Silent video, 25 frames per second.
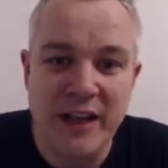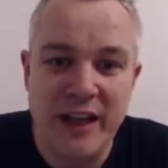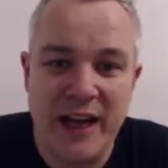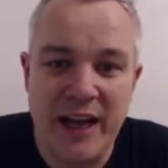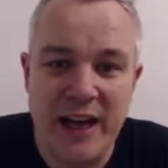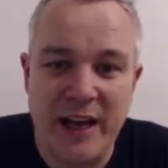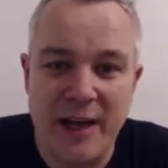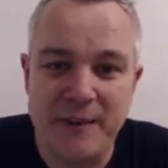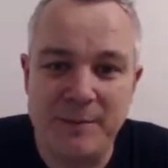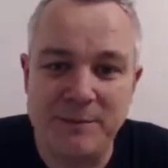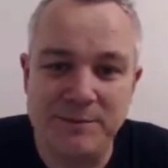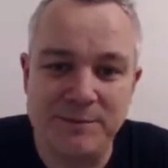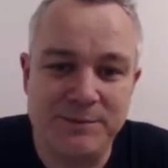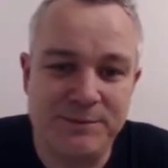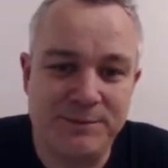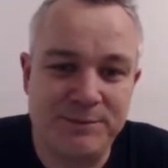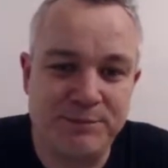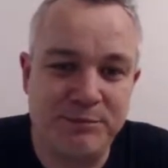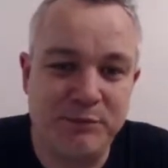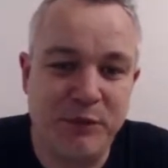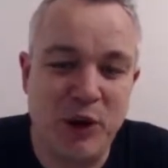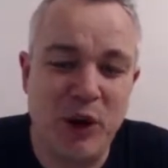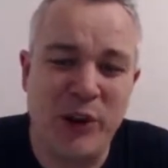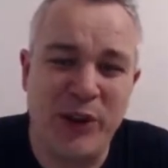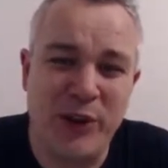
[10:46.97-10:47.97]

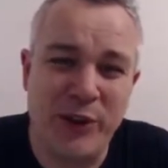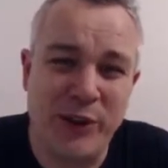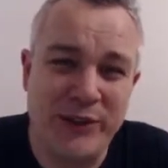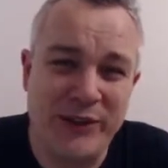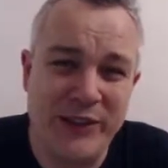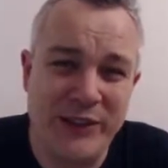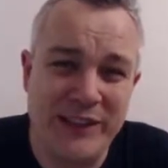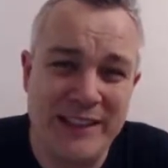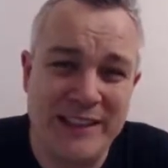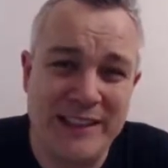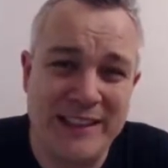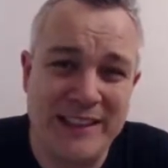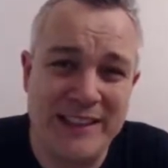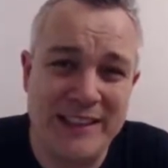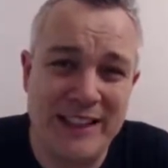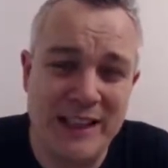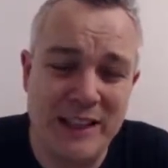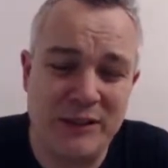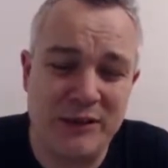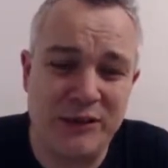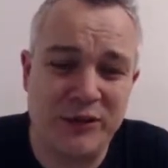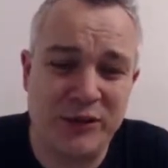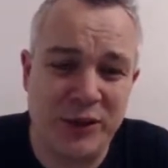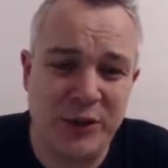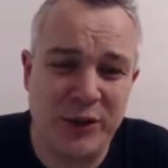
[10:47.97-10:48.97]
Um, although, if he
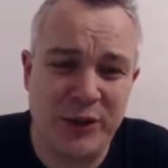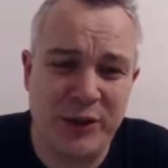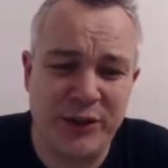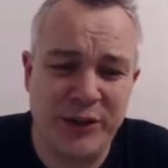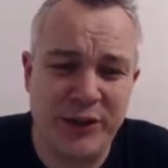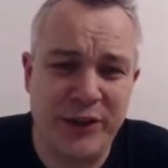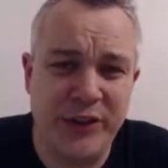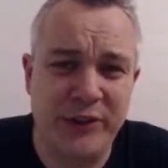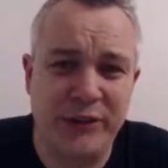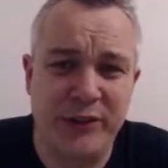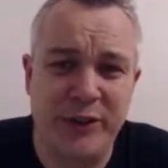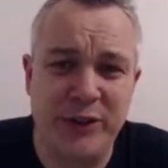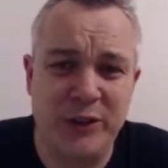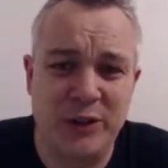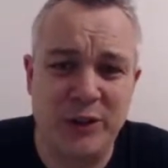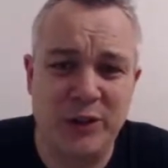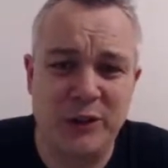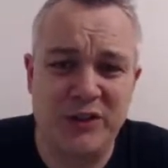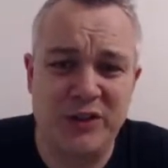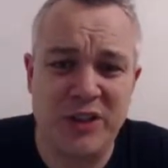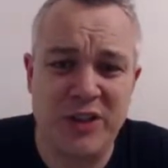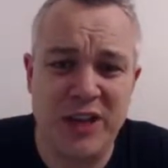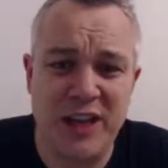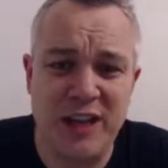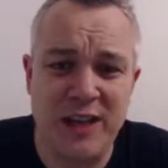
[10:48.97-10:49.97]
did score three or four
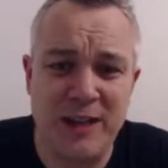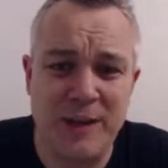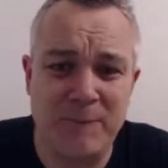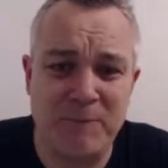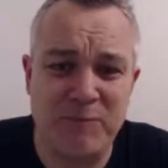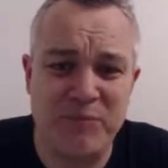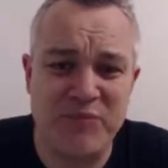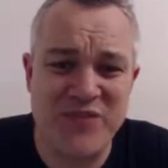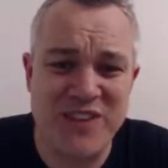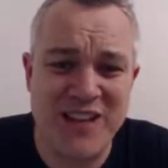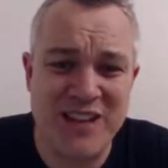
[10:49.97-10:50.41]
goals today,